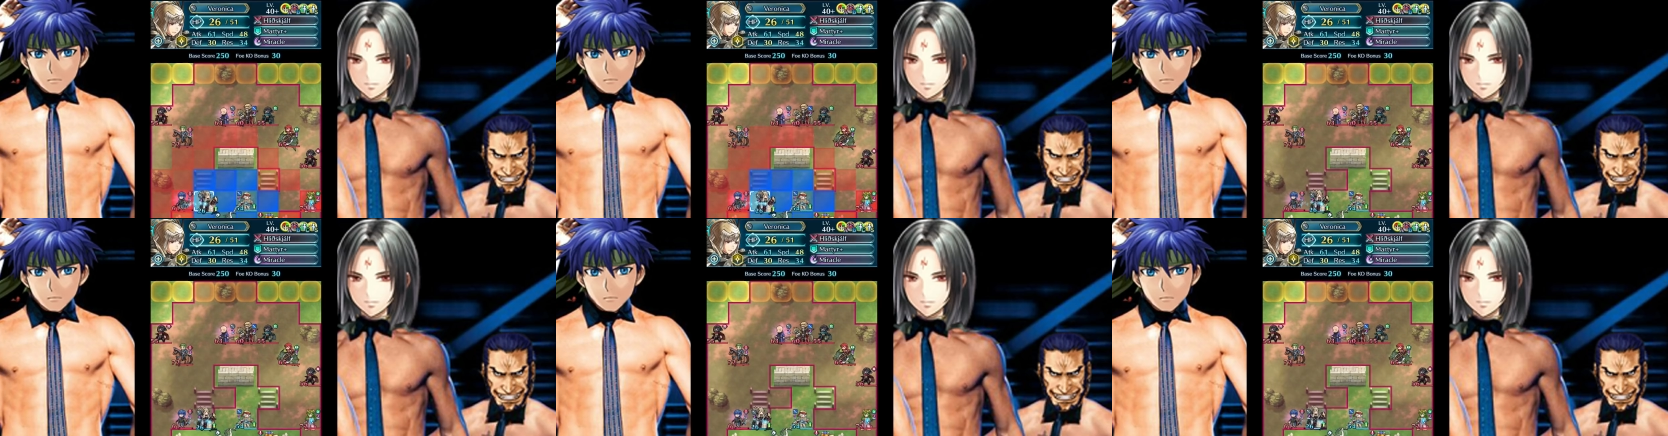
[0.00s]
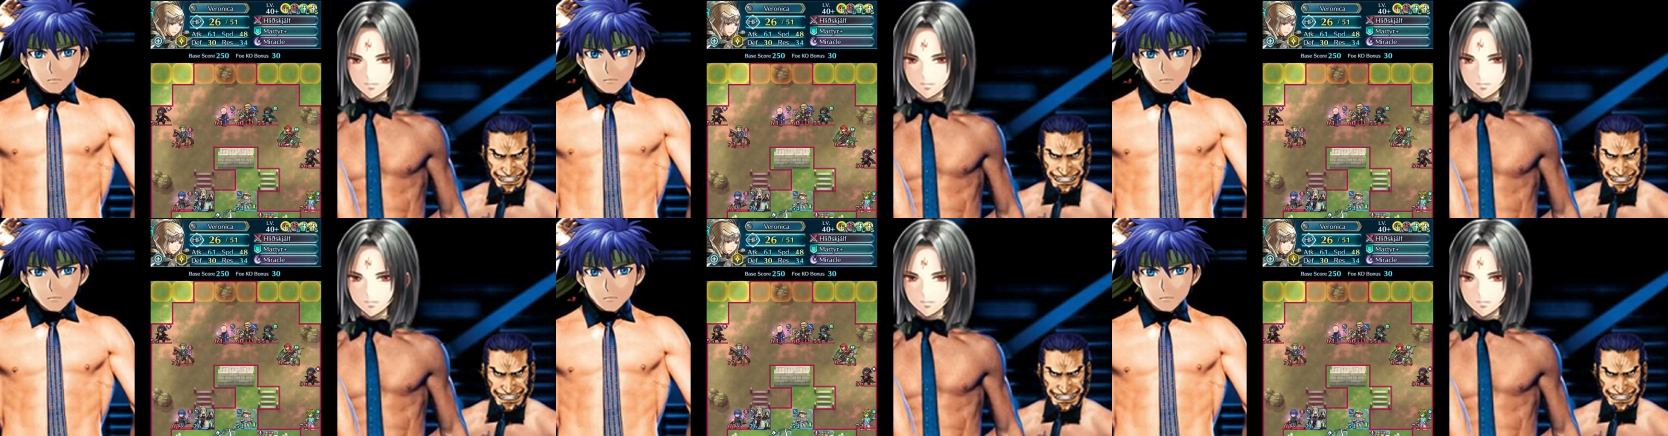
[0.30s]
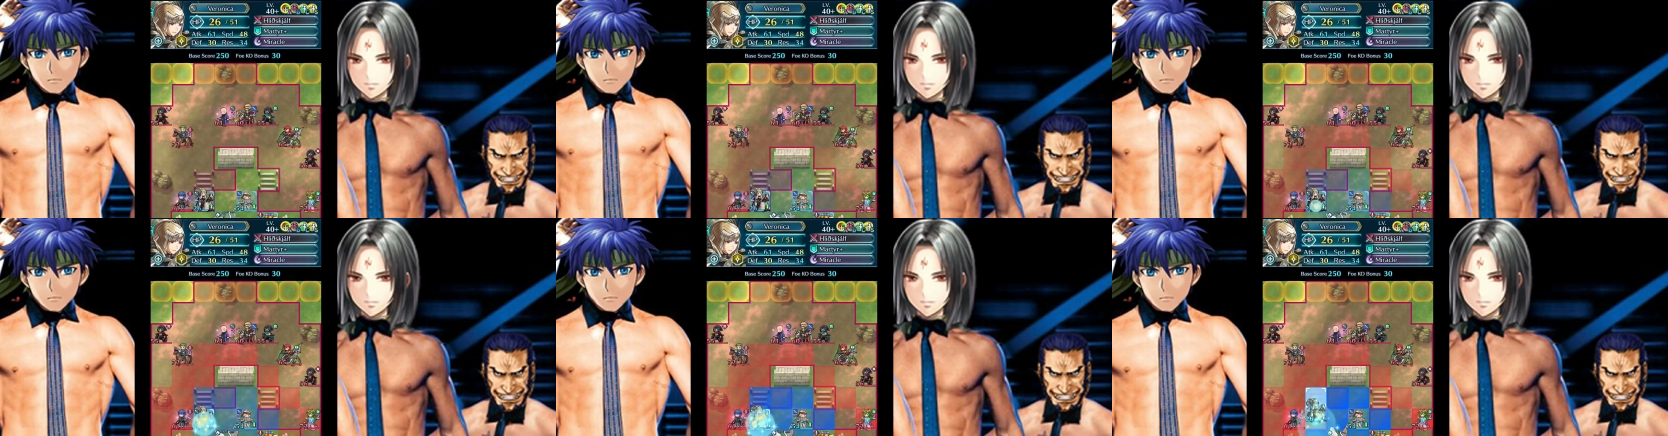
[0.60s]

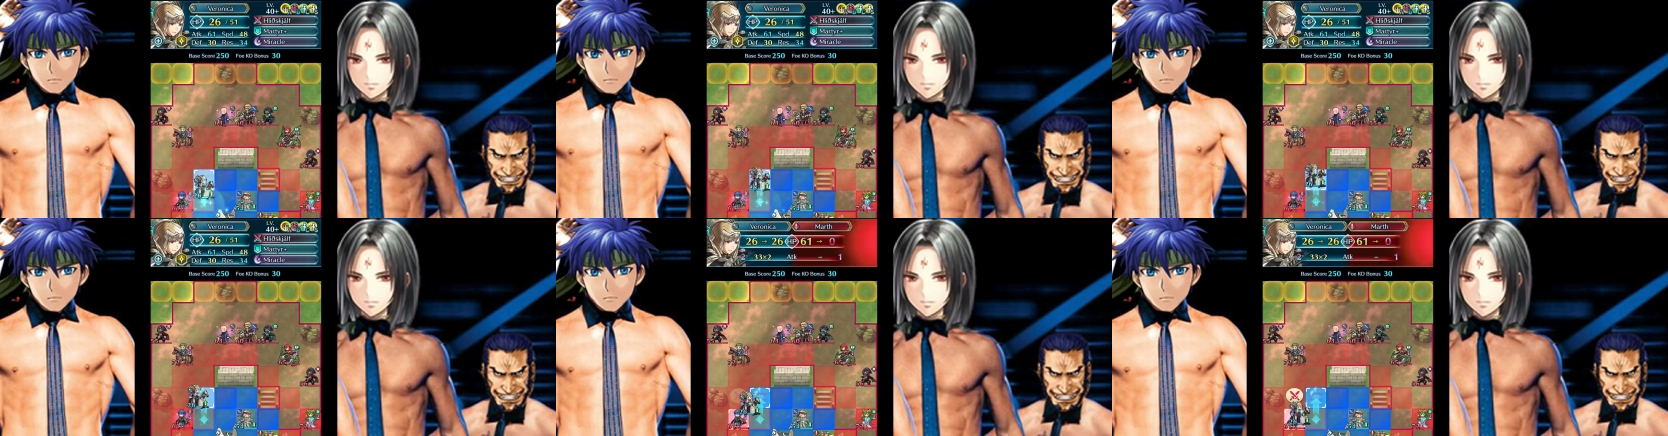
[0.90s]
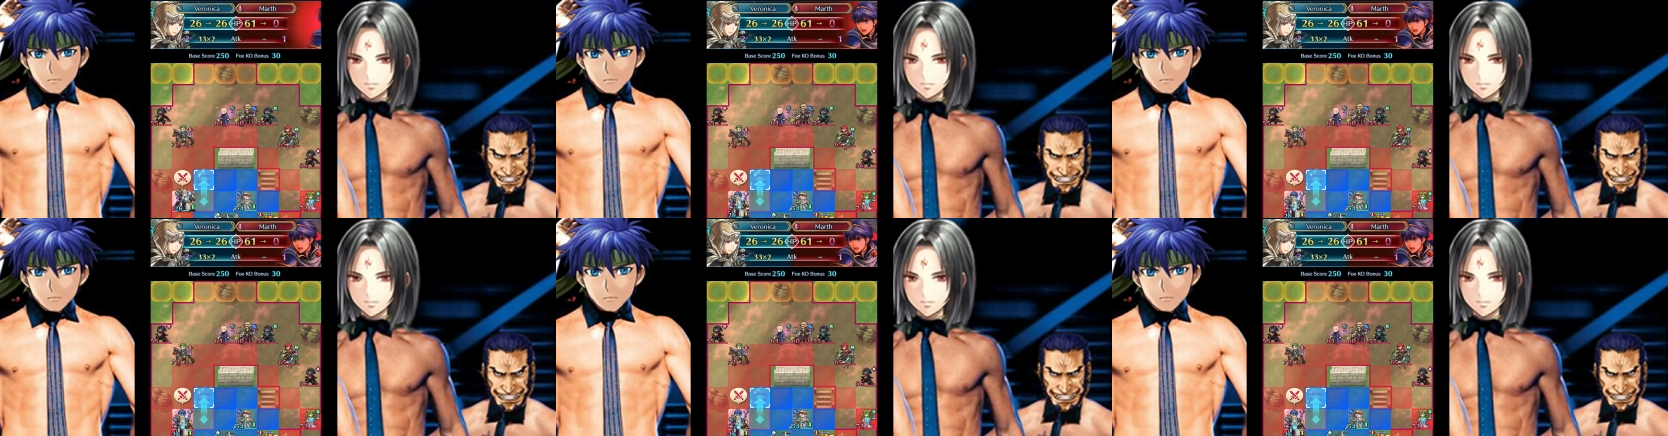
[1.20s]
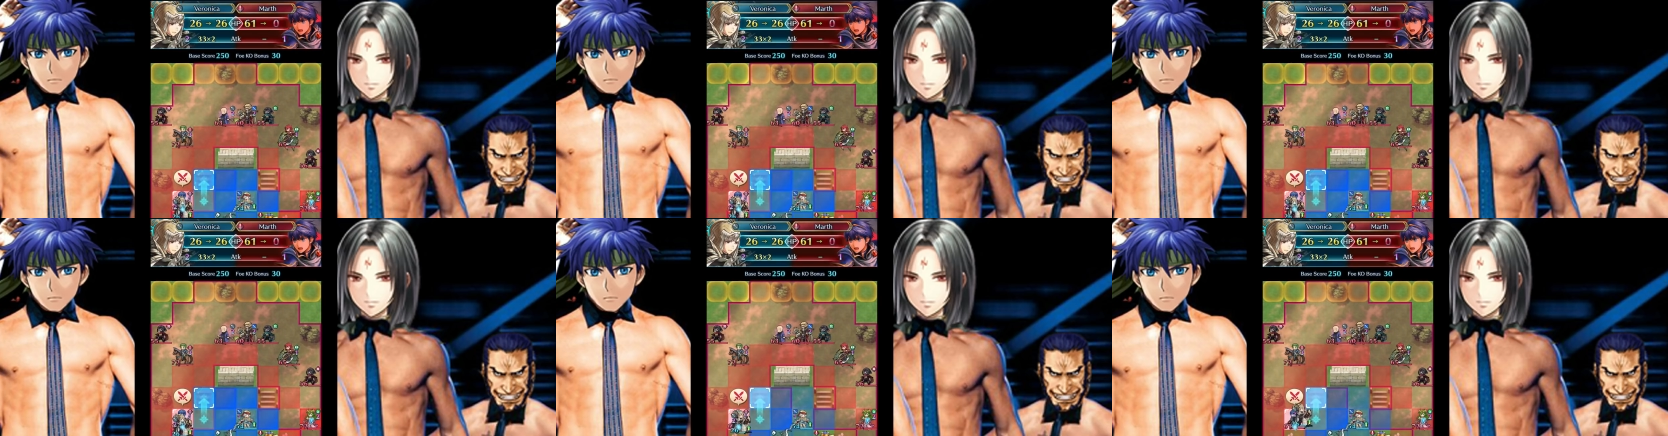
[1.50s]

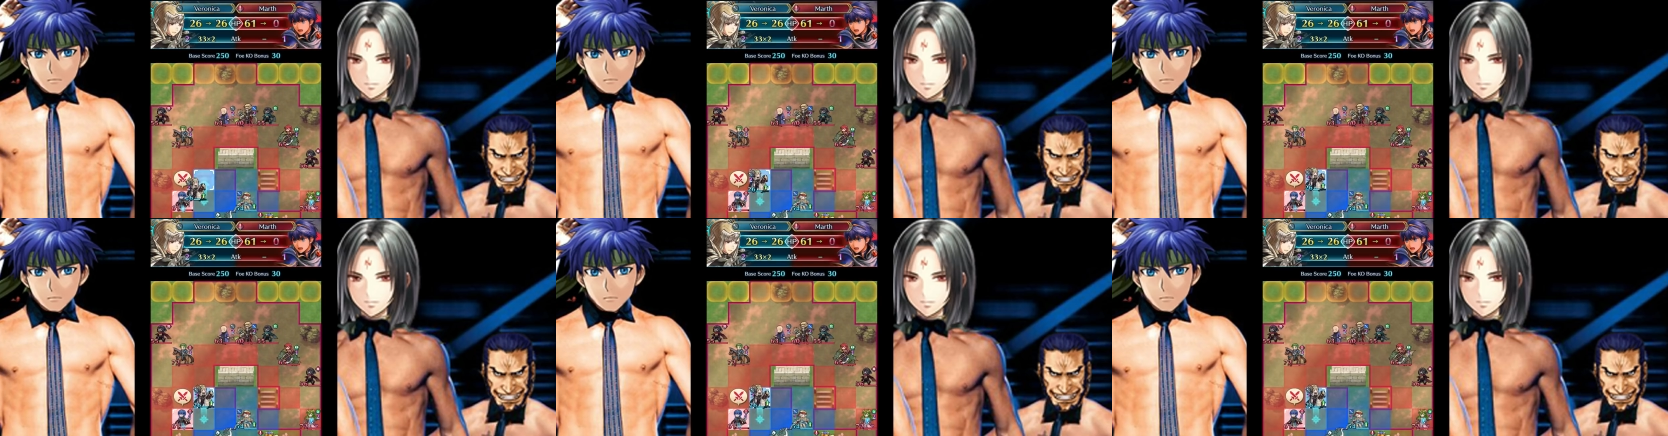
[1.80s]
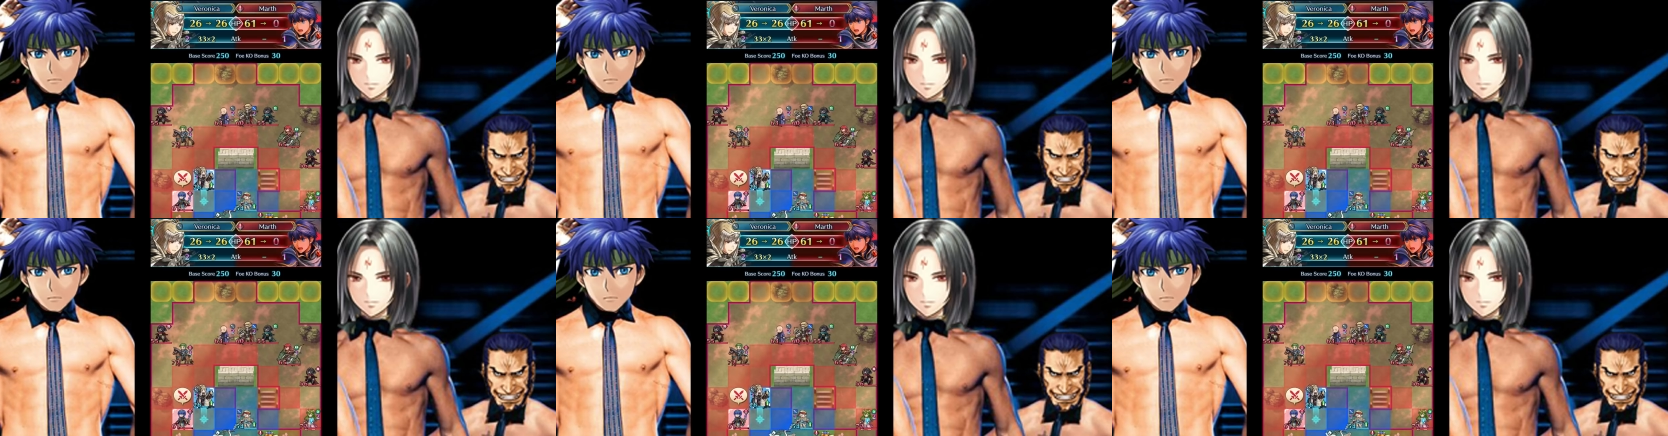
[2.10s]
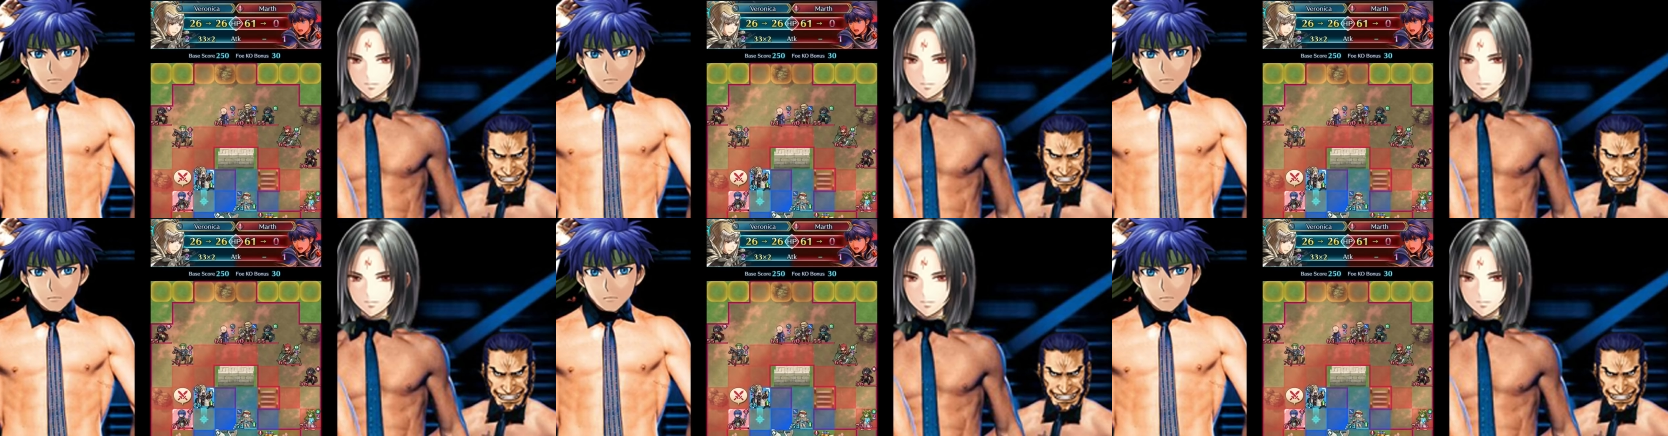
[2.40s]
Nothing is said.